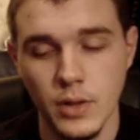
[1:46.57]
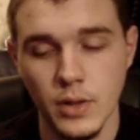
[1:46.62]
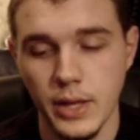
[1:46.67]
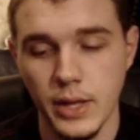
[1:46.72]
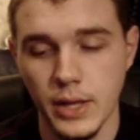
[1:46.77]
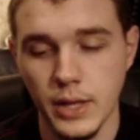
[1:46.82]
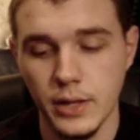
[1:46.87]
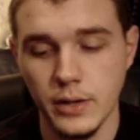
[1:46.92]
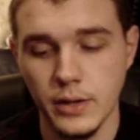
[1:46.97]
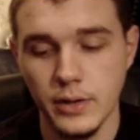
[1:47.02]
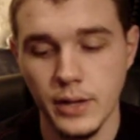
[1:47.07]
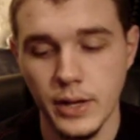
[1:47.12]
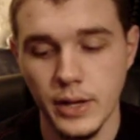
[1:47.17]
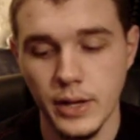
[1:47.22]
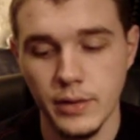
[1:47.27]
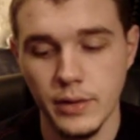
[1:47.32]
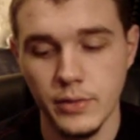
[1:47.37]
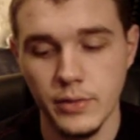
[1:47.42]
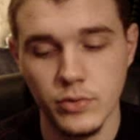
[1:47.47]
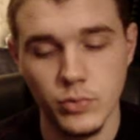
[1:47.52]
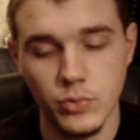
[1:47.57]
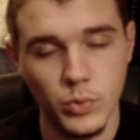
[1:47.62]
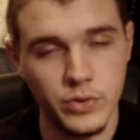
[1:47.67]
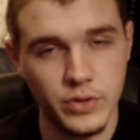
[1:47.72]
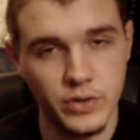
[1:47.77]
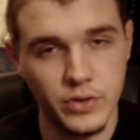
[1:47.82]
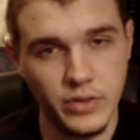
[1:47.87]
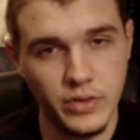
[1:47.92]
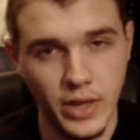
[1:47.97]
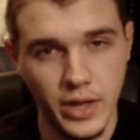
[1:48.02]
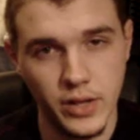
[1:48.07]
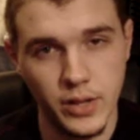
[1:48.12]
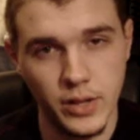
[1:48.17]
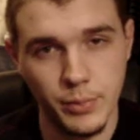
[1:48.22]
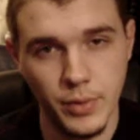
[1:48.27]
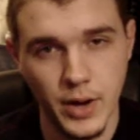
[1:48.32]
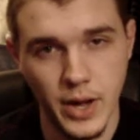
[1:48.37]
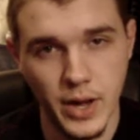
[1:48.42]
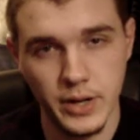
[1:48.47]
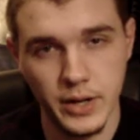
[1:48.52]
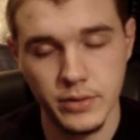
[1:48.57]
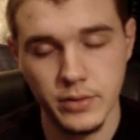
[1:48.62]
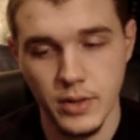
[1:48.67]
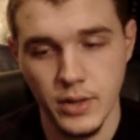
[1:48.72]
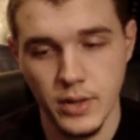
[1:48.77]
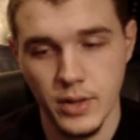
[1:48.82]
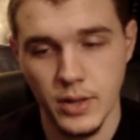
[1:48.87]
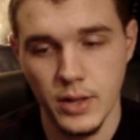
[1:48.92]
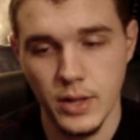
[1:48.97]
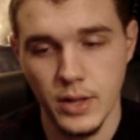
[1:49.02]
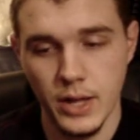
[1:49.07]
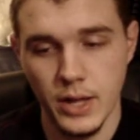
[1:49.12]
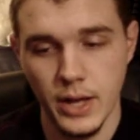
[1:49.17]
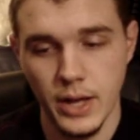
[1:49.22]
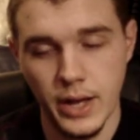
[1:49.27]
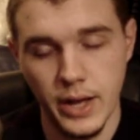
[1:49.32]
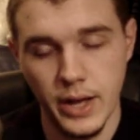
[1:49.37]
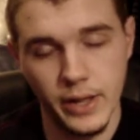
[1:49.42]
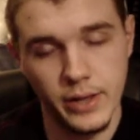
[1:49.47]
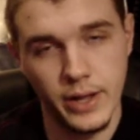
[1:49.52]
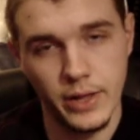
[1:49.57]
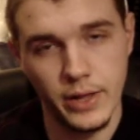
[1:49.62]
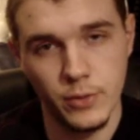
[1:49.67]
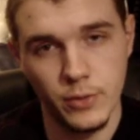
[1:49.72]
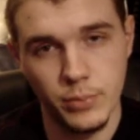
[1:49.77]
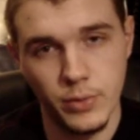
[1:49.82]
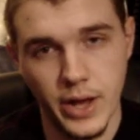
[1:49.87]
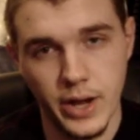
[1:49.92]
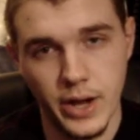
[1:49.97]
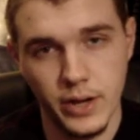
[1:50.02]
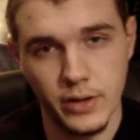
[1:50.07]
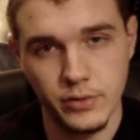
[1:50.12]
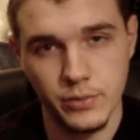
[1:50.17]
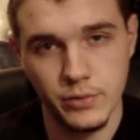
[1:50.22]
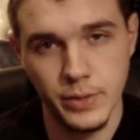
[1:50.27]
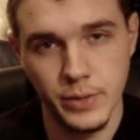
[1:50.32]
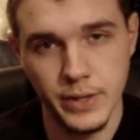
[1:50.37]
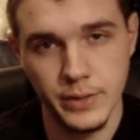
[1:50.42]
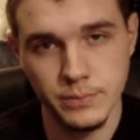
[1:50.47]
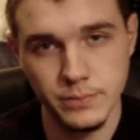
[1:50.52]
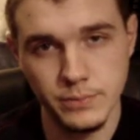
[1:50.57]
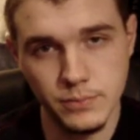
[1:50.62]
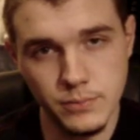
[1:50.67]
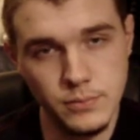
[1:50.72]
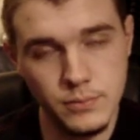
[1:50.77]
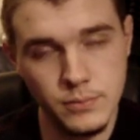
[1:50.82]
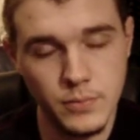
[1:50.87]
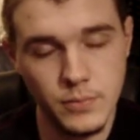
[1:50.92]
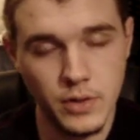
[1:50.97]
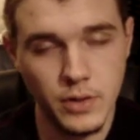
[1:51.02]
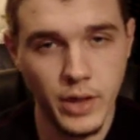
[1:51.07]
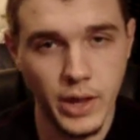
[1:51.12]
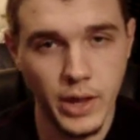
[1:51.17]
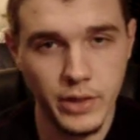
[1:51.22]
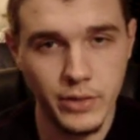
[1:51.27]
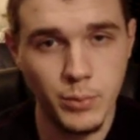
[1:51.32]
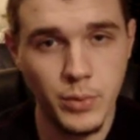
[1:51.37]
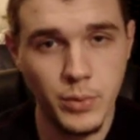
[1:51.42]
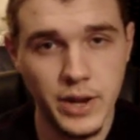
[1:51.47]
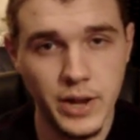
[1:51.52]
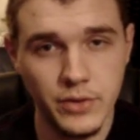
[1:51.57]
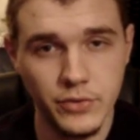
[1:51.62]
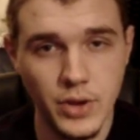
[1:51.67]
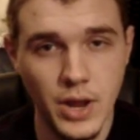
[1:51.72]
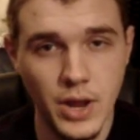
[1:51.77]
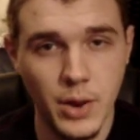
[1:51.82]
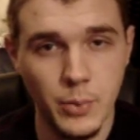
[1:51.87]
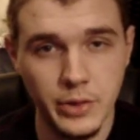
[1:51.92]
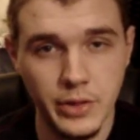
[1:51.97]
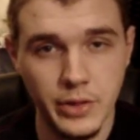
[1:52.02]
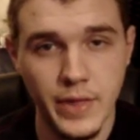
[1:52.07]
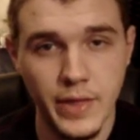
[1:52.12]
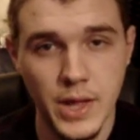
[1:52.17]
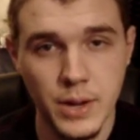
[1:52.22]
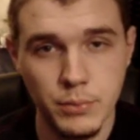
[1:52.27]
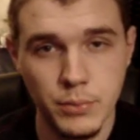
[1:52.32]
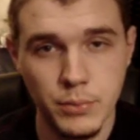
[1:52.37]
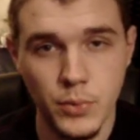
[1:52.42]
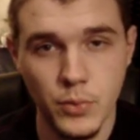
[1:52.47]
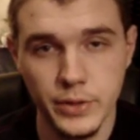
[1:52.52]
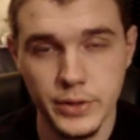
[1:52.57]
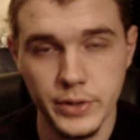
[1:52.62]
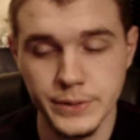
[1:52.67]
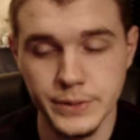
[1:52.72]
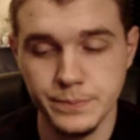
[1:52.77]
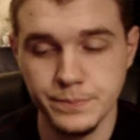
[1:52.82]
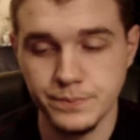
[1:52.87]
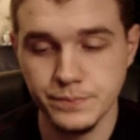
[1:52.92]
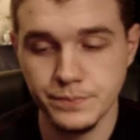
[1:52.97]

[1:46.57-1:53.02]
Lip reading: And this one's a Stanley product. I like their products, but the brand is not really that important.